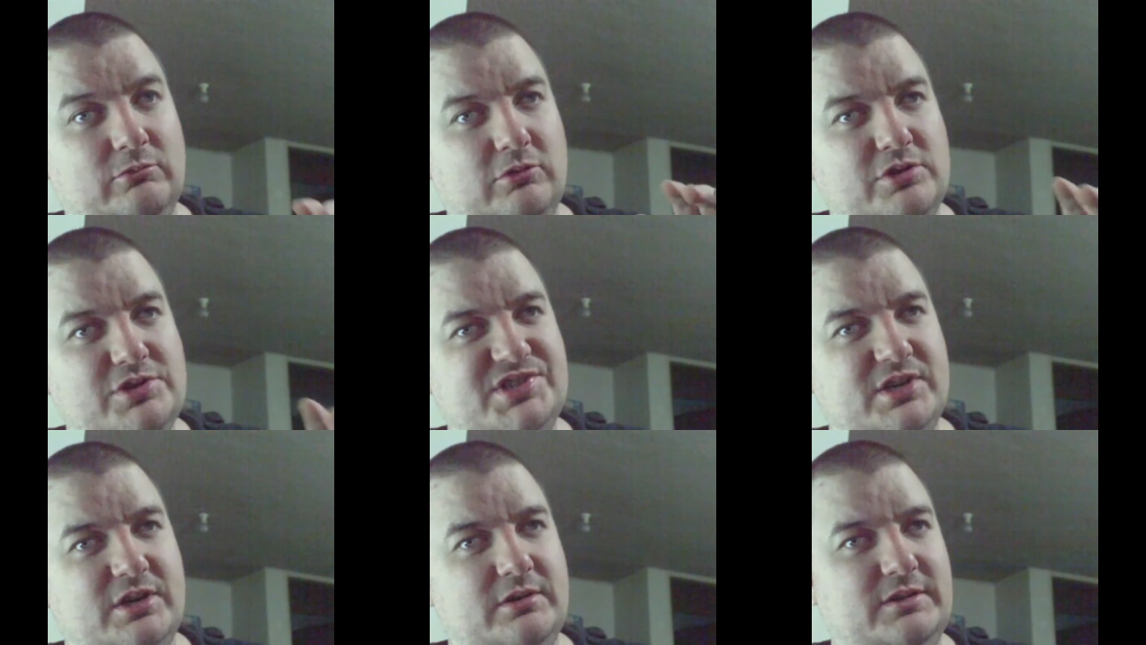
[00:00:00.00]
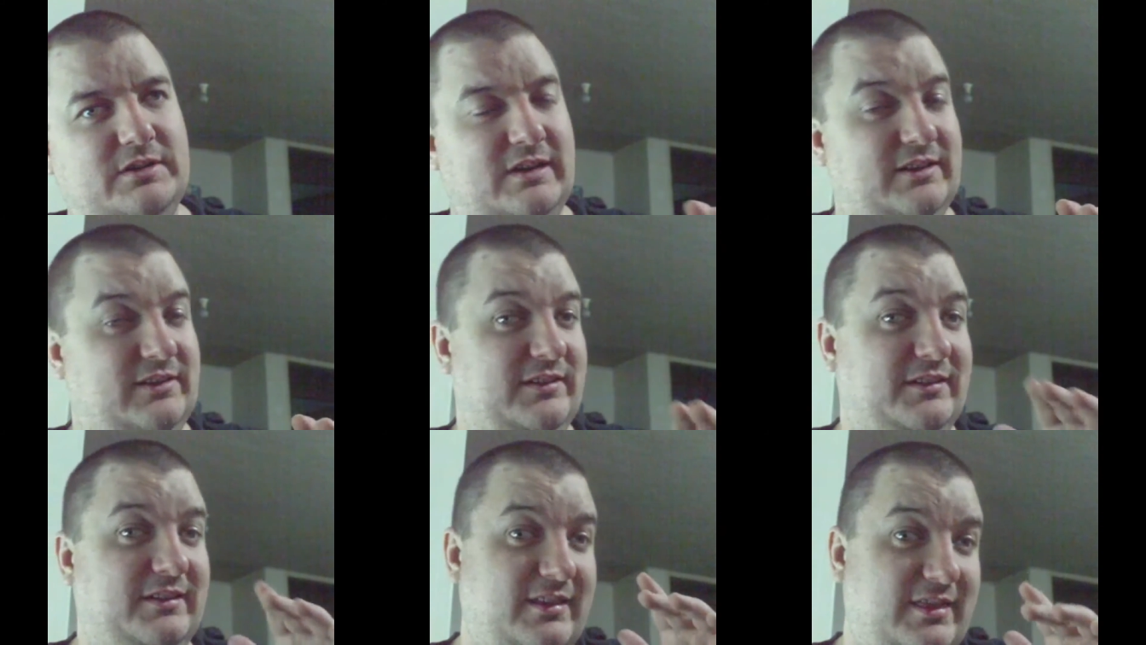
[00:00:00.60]
Russo
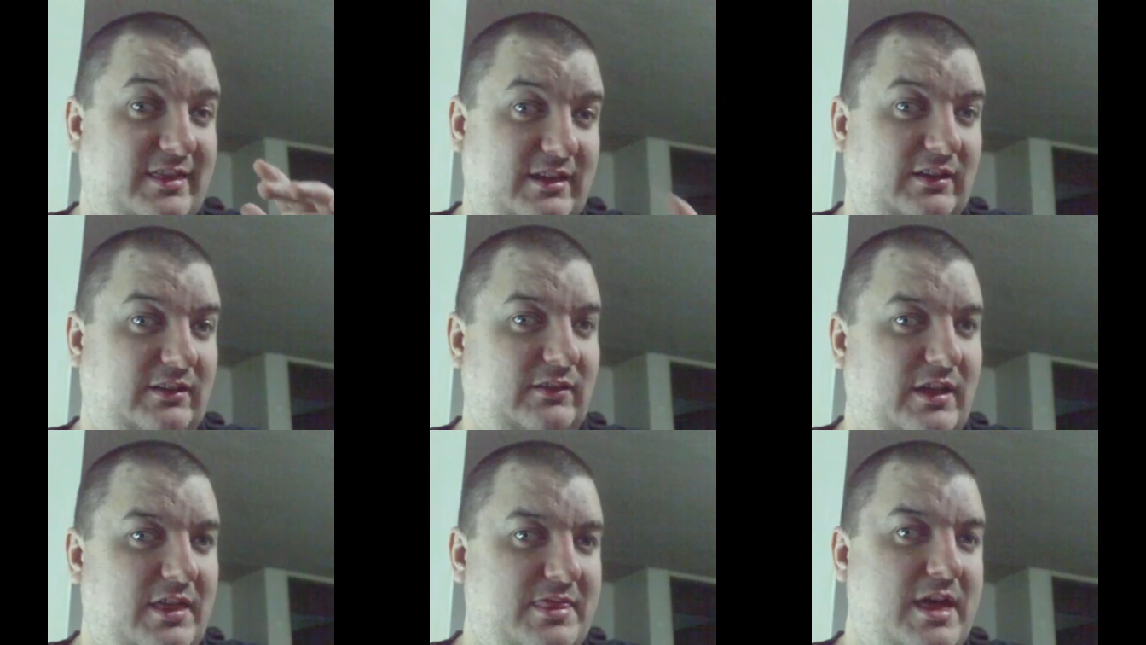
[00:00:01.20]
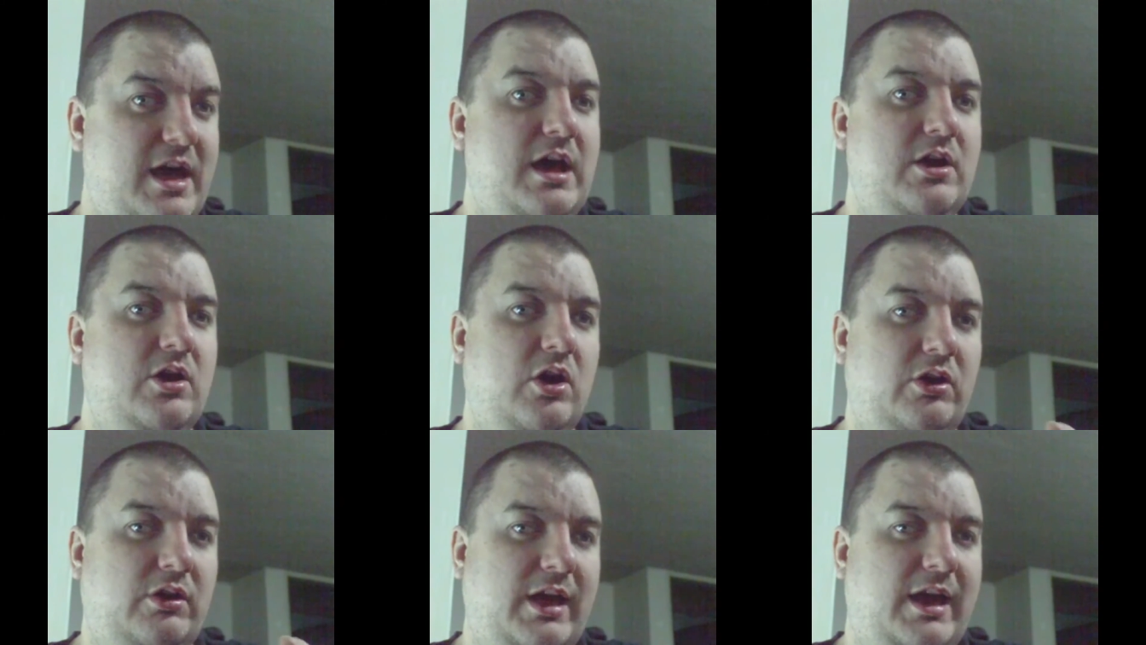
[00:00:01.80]
does things like that,
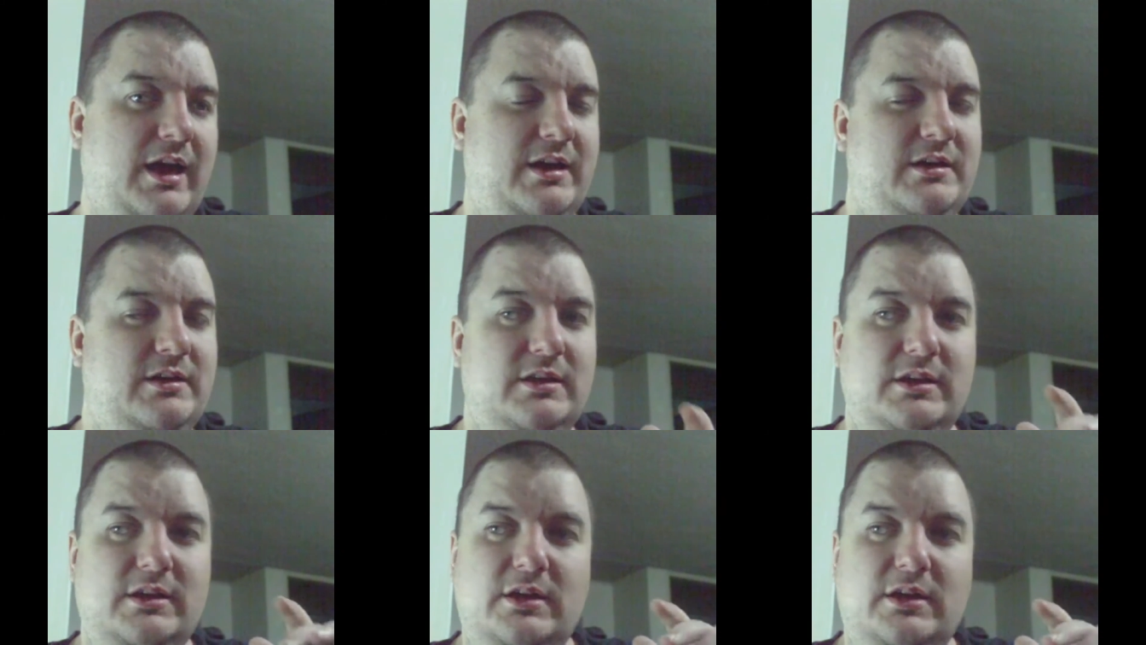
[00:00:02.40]
okay,